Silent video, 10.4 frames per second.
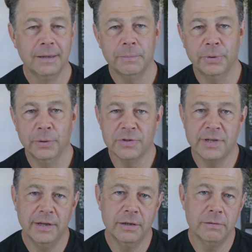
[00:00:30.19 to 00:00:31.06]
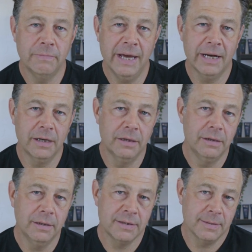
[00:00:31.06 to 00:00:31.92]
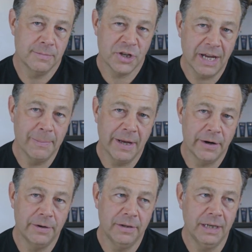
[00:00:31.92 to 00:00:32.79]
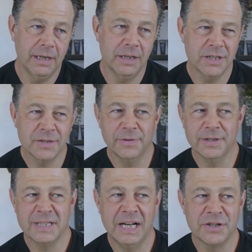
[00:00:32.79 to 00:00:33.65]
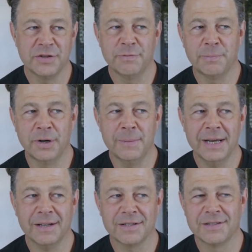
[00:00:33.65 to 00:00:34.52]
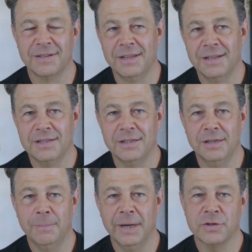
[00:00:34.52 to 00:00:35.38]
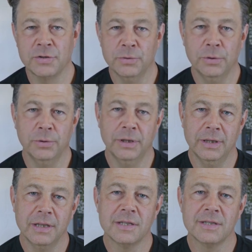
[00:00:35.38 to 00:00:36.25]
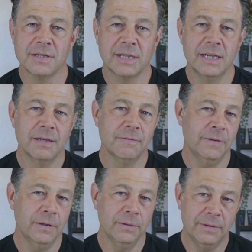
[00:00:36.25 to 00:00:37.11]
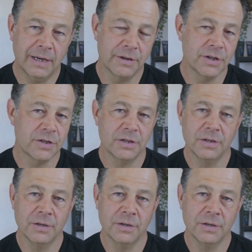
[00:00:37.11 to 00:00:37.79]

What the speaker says: But we also added some shea butter in there just for a touch of Premax to make sure that the skin felt nourished and